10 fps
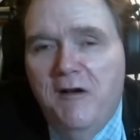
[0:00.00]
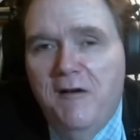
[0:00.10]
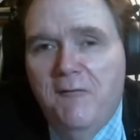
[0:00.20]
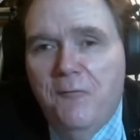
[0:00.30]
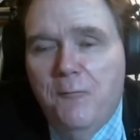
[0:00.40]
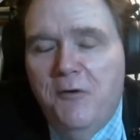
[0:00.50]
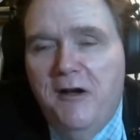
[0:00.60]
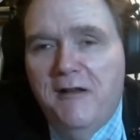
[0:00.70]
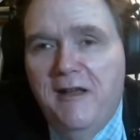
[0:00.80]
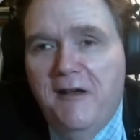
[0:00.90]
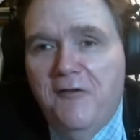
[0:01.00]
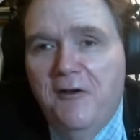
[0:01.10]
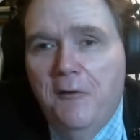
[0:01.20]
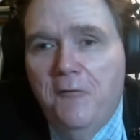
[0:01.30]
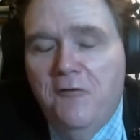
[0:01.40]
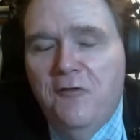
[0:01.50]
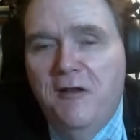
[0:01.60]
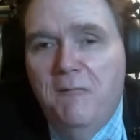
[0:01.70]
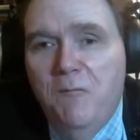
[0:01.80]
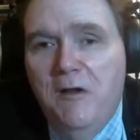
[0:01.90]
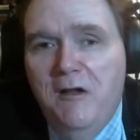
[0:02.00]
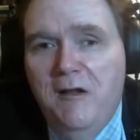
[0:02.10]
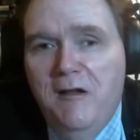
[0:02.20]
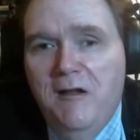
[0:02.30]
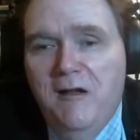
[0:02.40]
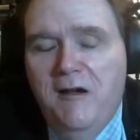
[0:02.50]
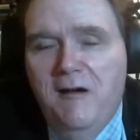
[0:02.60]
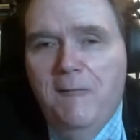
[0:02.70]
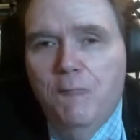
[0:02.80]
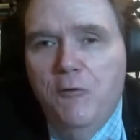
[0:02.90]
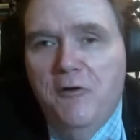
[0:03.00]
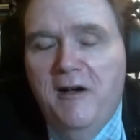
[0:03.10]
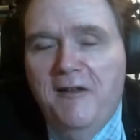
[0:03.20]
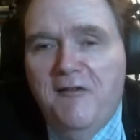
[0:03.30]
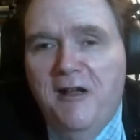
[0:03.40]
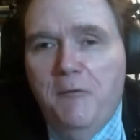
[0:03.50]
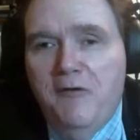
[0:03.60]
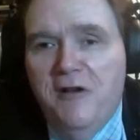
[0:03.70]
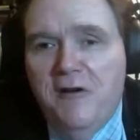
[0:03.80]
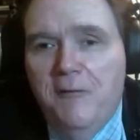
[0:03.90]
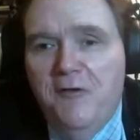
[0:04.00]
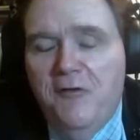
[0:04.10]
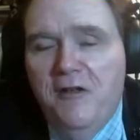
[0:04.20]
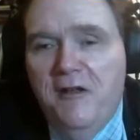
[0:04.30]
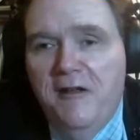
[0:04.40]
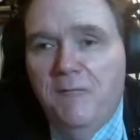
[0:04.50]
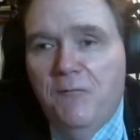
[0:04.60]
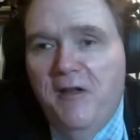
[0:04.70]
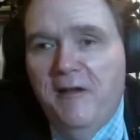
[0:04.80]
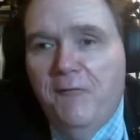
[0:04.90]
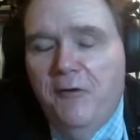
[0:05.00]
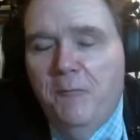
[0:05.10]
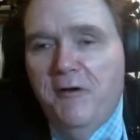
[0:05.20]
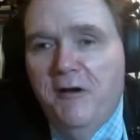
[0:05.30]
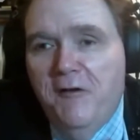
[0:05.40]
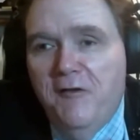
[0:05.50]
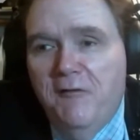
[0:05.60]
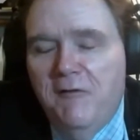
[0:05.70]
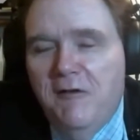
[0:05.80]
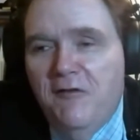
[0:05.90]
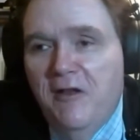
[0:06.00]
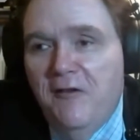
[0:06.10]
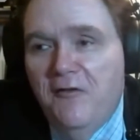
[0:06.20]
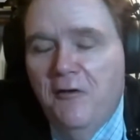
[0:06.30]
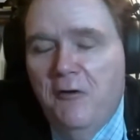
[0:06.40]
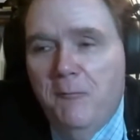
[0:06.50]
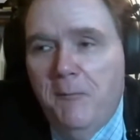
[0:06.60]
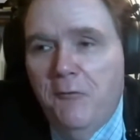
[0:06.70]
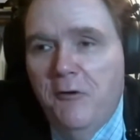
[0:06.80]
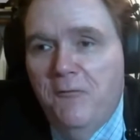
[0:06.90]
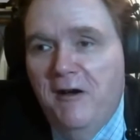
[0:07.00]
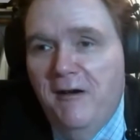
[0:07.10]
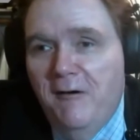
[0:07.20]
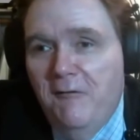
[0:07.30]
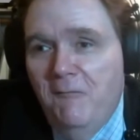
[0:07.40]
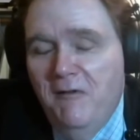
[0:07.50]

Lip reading: for podcast hosts that realized how much I love to sing, thankfully, because it says so on my profile.